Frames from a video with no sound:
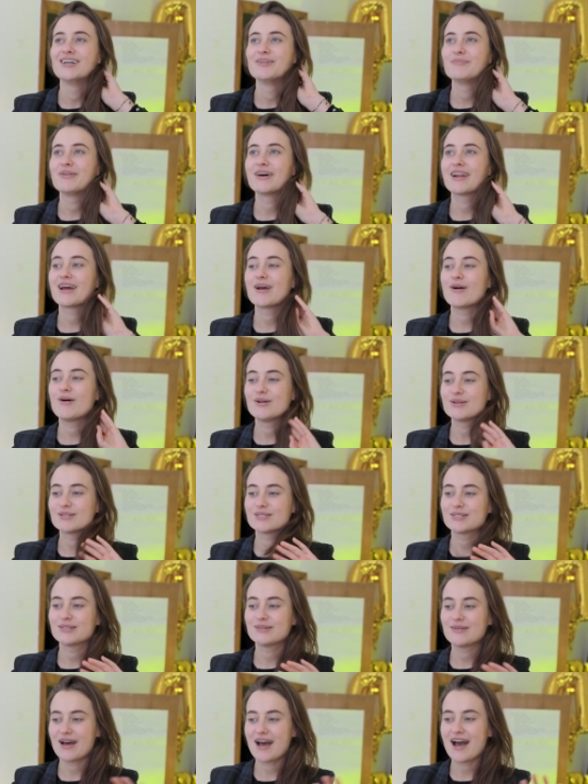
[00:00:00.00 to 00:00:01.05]
But I
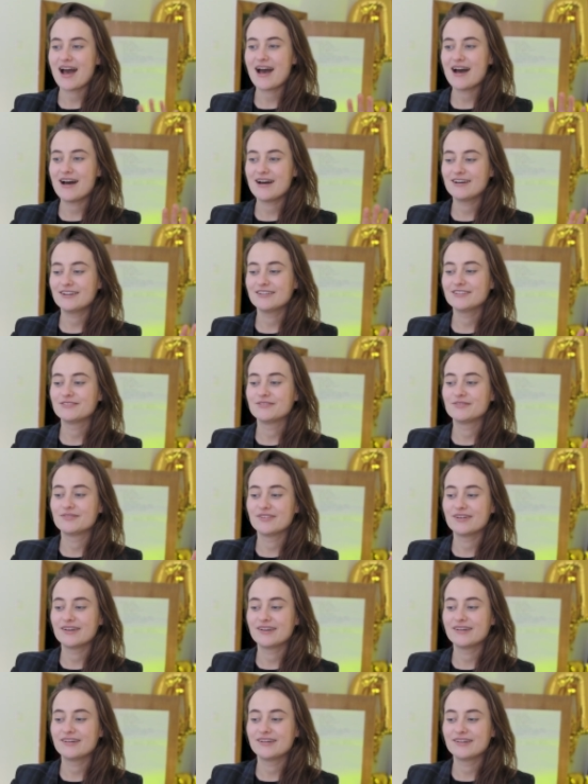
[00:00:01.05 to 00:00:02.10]
also have
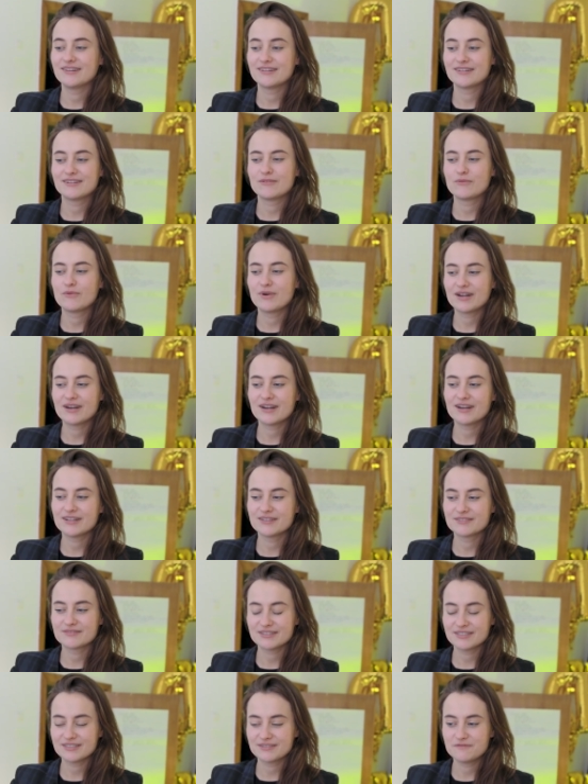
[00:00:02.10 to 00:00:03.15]

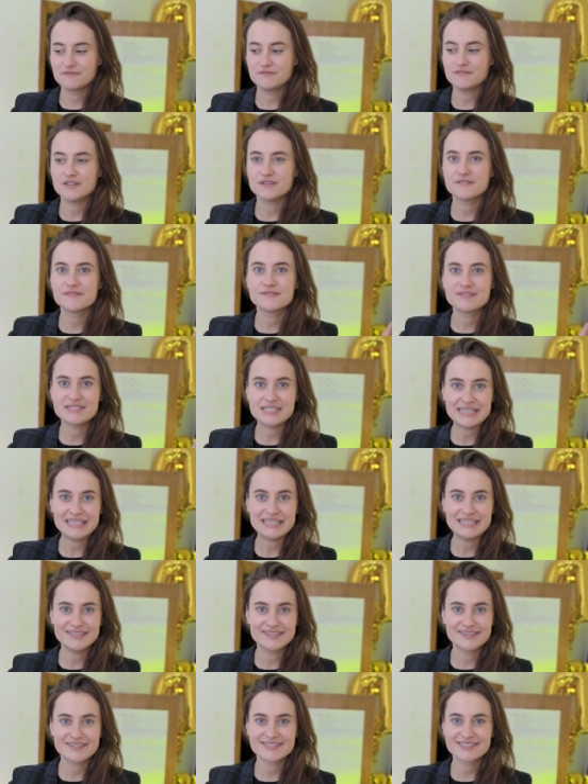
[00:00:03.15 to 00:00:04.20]

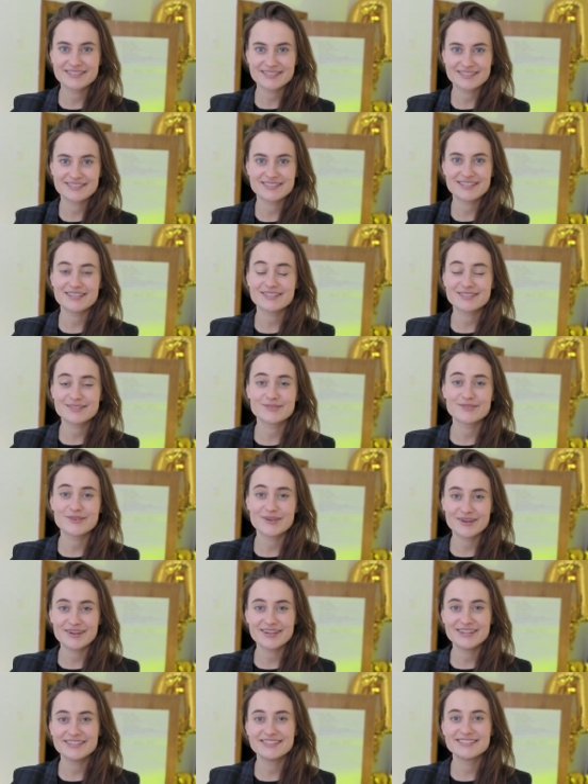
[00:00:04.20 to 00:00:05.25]
115 success
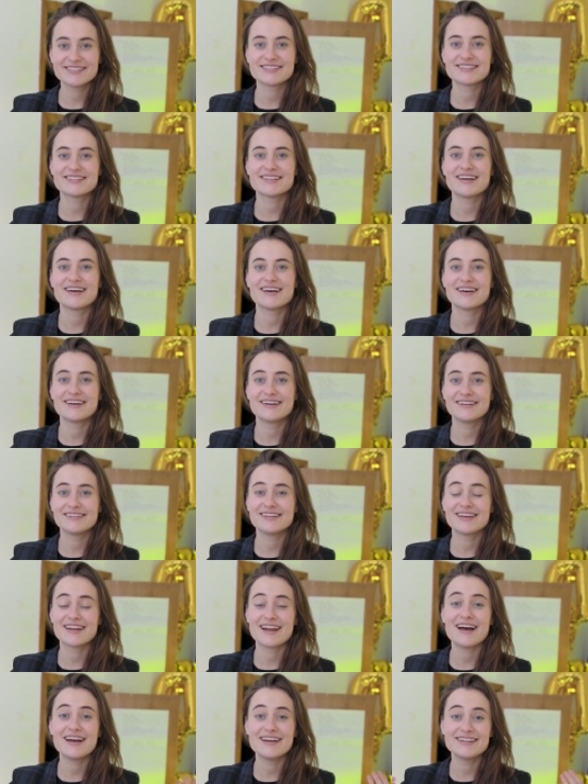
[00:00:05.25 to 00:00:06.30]
stories
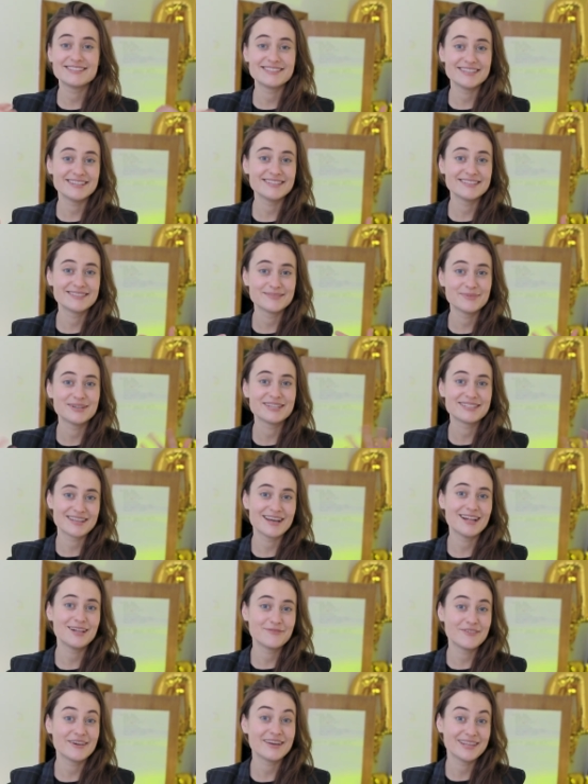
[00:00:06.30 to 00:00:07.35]
that I did myself.